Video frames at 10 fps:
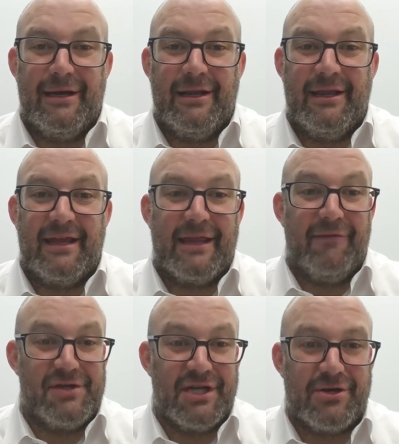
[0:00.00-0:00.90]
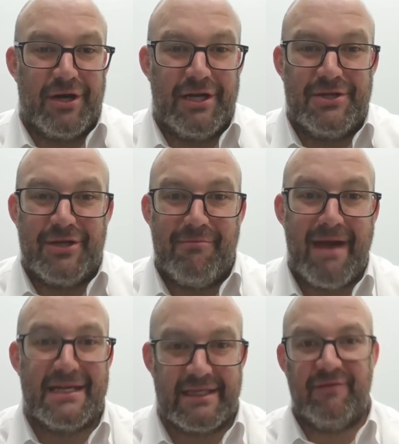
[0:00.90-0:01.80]
that they've just gone into a
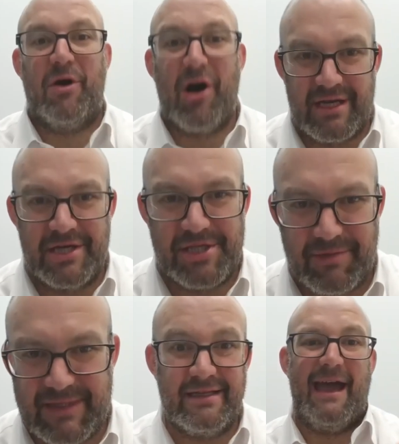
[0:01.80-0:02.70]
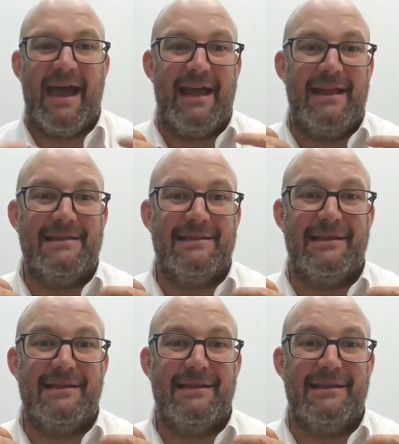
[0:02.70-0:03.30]
massive partnership. And